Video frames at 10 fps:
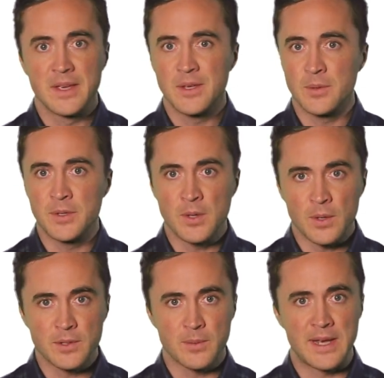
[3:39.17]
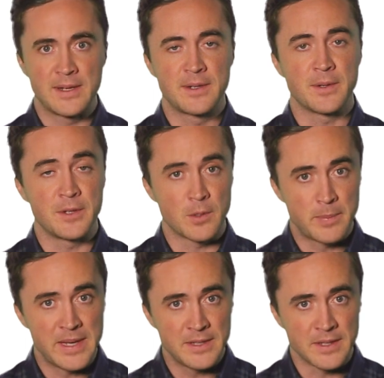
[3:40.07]
You're not graded on your
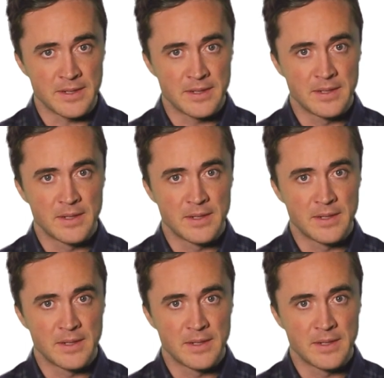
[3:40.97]
opinion.